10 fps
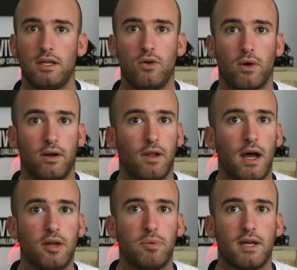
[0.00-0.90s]
you're in
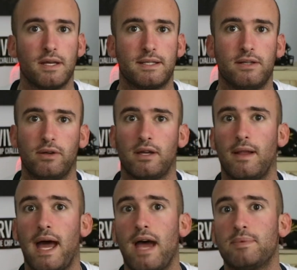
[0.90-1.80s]
luck because Silicon
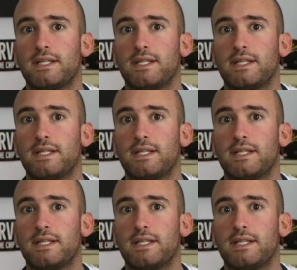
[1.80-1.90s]
Labs